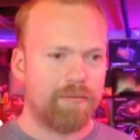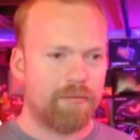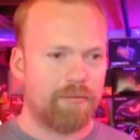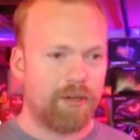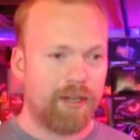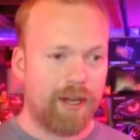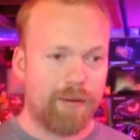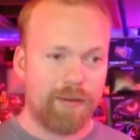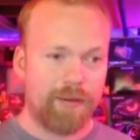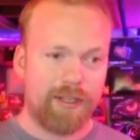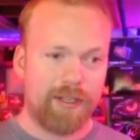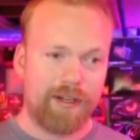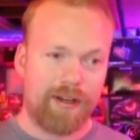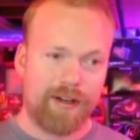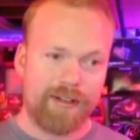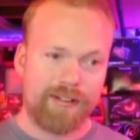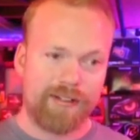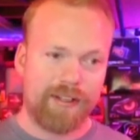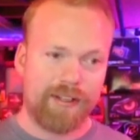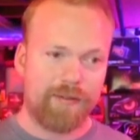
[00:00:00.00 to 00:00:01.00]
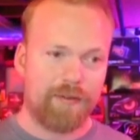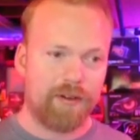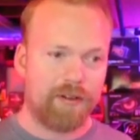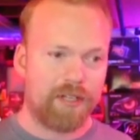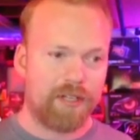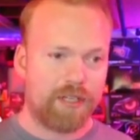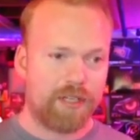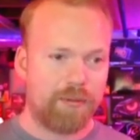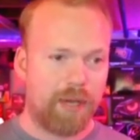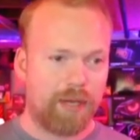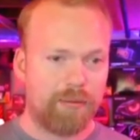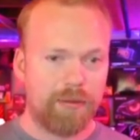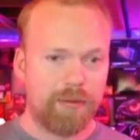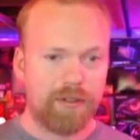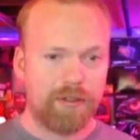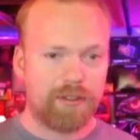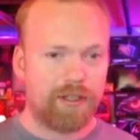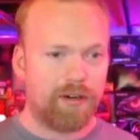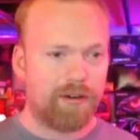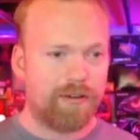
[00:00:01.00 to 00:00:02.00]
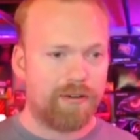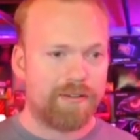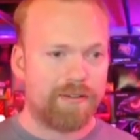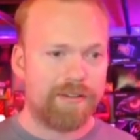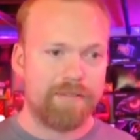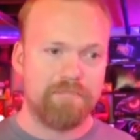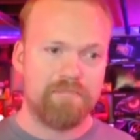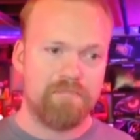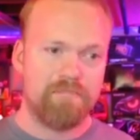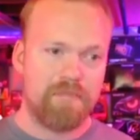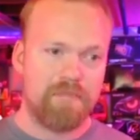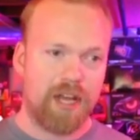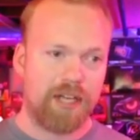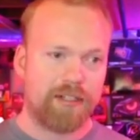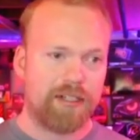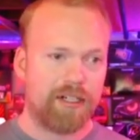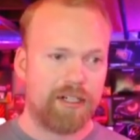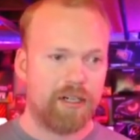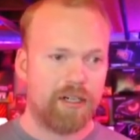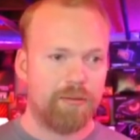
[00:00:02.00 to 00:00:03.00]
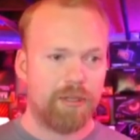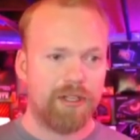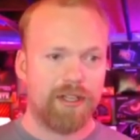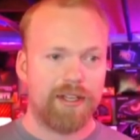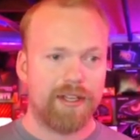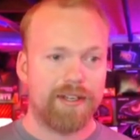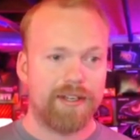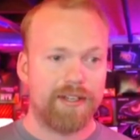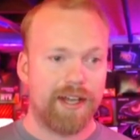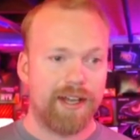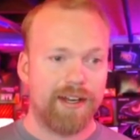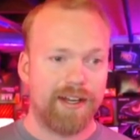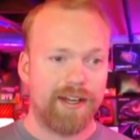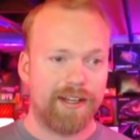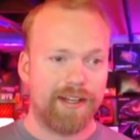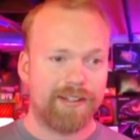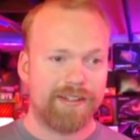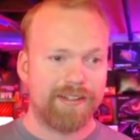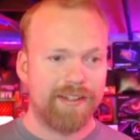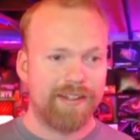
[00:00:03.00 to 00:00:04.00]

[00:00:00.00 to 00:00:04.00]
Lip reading: But I mean, honestly, if you're in the spec mood, Carlson, not terrible. And Dynex,